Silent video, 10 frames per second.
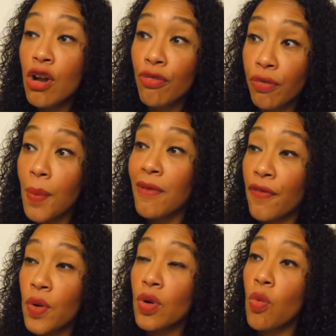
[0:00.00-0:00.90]
throwing
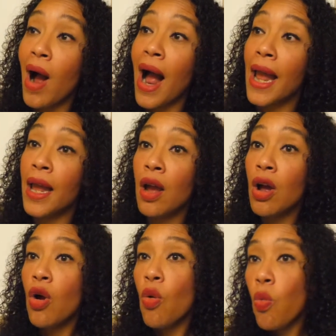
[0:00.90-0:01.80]
food away
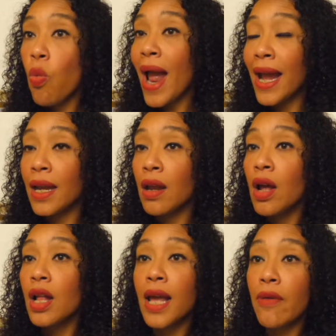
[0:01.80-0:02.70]
when
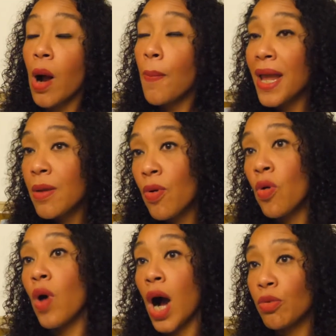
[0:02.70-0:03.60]
there are
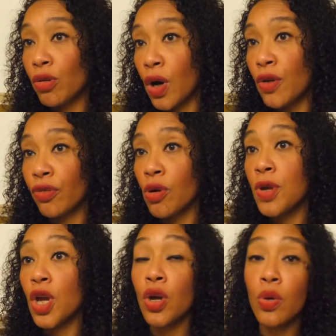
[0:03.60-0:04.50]
people up the road from
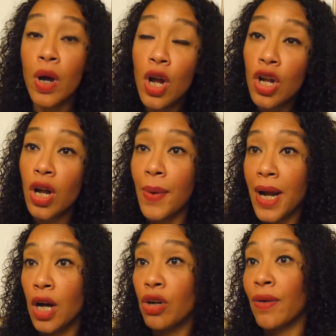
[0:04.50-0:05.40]
you going
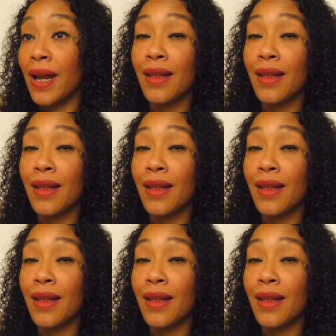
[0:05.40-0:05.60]
hungry.